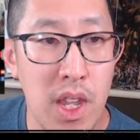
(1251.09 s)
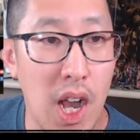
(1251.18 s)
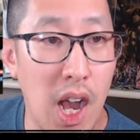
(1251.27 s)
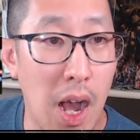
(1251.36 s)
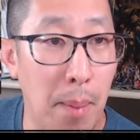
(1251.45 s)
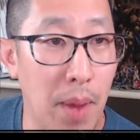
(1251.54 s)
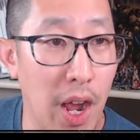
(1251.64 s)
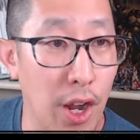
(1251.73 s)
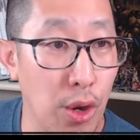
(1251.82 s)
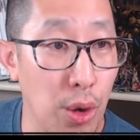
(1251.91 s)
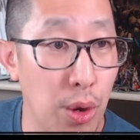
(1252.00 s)

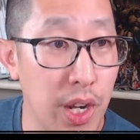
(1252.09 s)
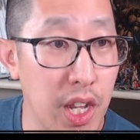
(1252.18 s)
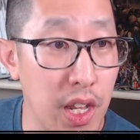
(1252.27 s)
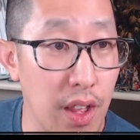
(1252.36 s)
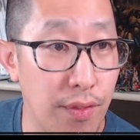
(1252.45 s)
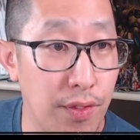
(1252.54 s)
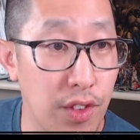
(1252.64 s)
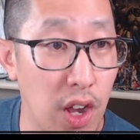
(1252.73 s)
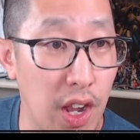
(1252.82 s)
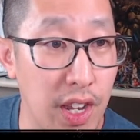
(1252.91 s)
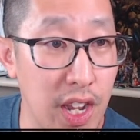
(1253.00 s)
If
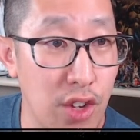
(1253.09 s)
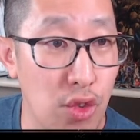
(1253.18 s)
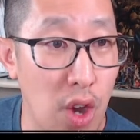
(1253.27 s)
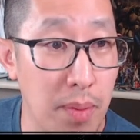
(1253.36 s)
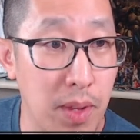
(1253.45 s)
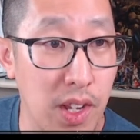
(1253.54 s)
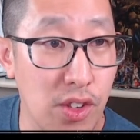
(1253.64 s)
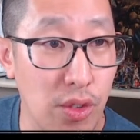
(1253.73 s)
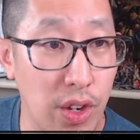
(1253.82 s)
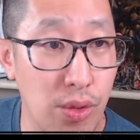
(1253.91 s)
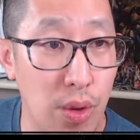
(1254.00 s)
Nick dropped a
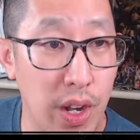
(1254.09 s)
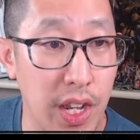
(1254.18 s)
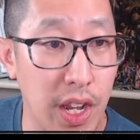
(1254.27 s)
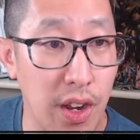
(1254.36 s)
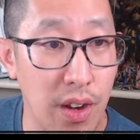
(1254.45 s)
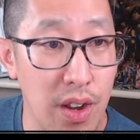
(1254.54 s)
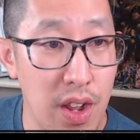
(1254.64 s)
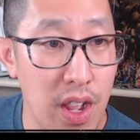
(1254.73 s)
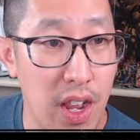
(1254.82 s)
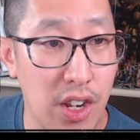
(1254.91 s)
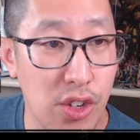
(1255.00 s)
strike squad here
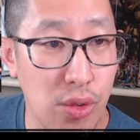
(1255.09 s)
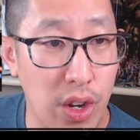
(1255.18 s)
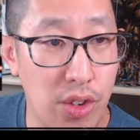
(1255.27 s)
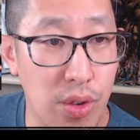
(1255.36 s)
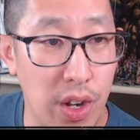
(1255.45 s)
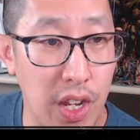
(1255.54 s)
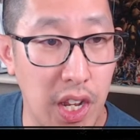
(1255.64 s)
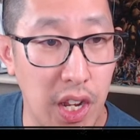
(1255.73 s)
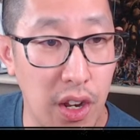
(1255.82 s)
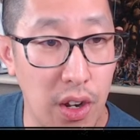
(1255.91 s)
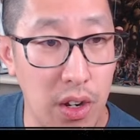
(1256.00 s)
and a strike squad
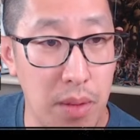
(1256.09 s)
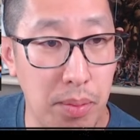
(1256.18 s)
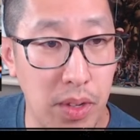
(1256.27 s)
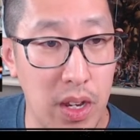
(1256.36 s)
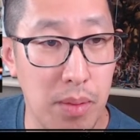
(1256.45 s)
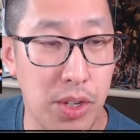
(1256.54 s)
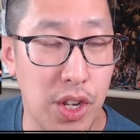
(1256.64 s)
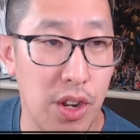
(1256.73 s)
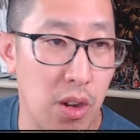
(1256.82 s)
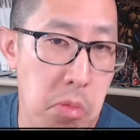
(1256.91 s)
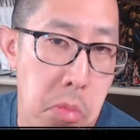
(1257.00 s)
here, completely
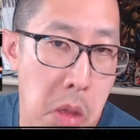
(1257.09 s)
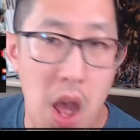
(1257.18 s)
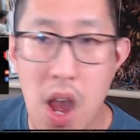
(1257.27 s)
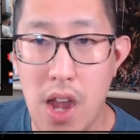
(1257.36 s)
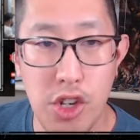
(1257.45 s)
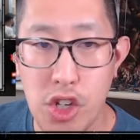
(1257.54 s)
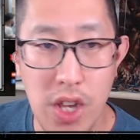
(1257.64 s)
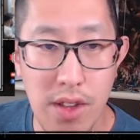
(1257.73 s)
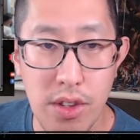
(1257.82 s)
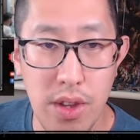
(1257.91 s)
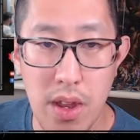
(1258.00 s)
obscured, I just
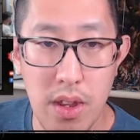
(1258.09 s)
had to